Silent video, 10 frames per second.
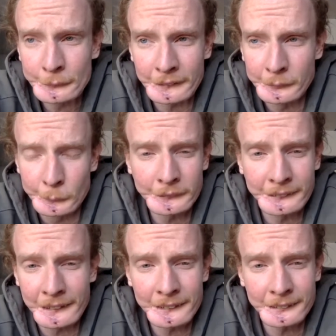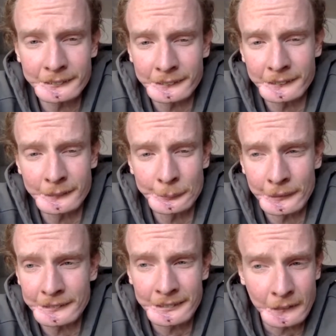I totally get it.
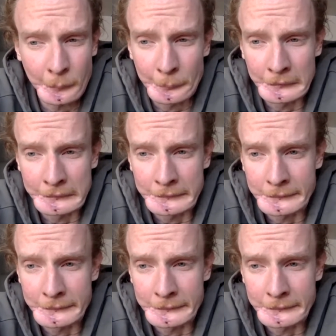That's terrible.